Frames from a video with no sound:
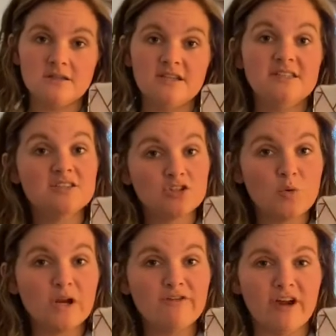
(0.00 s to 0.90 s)
This is the
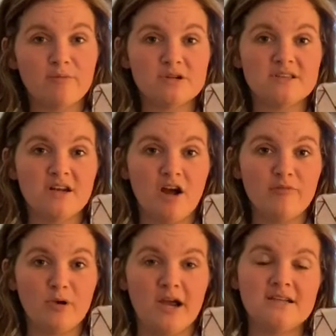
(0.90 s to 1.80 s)
25% off
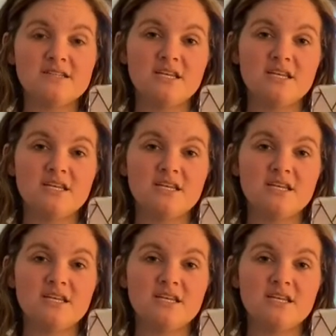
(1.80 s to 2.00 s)
price